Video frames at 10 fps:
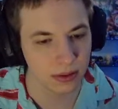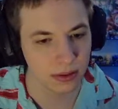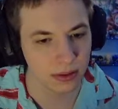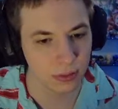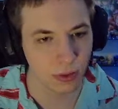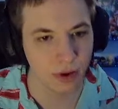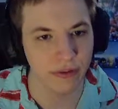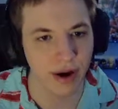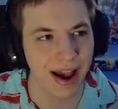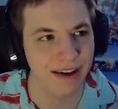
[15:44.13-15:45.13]
We're
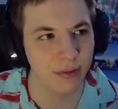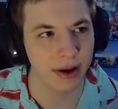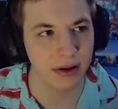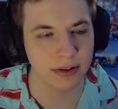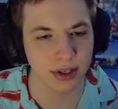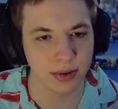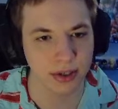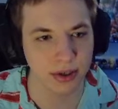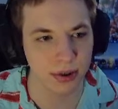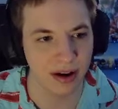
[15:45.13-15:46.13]
over halfway also
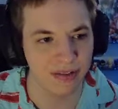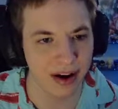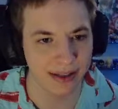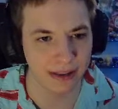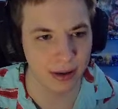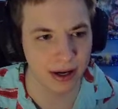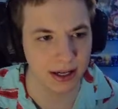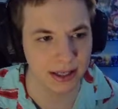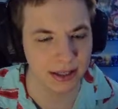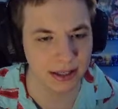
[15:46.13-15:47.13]
to uh, fighting the
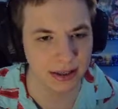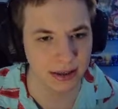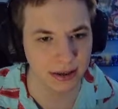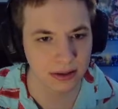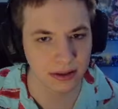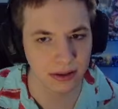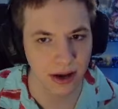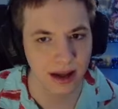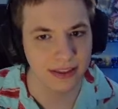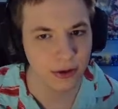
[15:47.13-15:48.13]
boss.
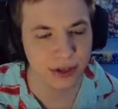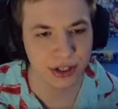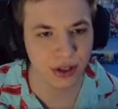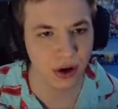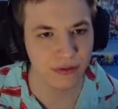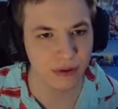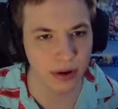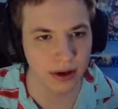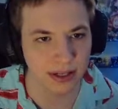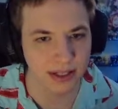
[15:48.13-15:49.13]
I think we just go for
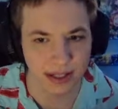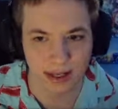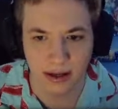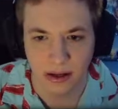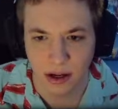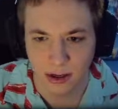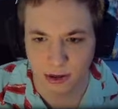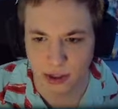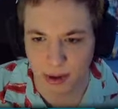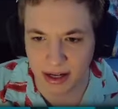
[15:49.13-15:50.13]
it, honestly. So
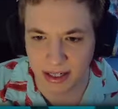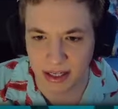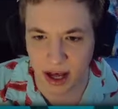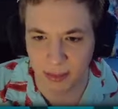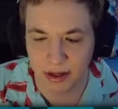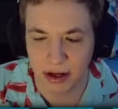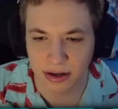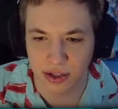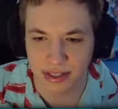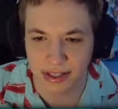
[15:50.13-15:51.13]
spawns a goblin on
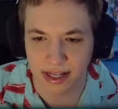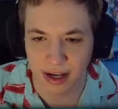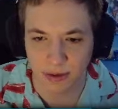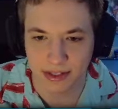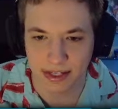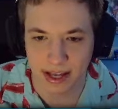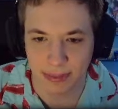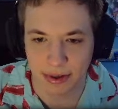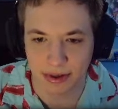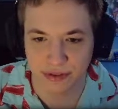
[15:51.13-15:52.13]
adjacent tile once a day,
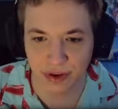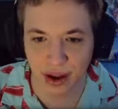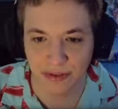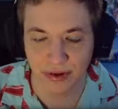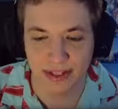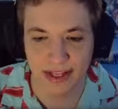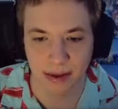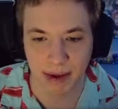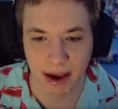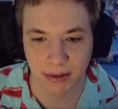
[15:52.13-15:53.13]
appears for every
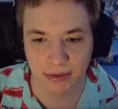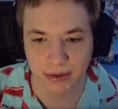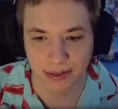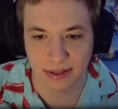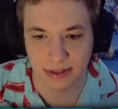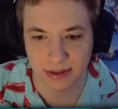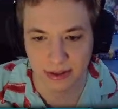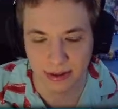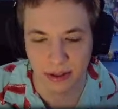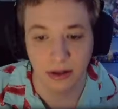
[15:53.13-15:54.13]
10 mountains.
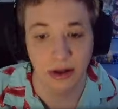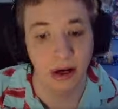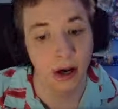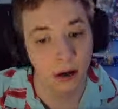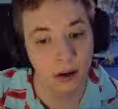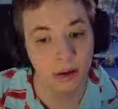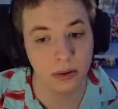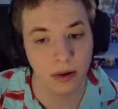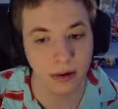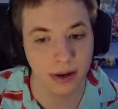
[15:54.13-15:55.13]

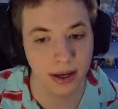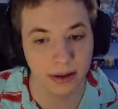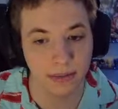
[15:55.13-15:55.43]
Oh, okay.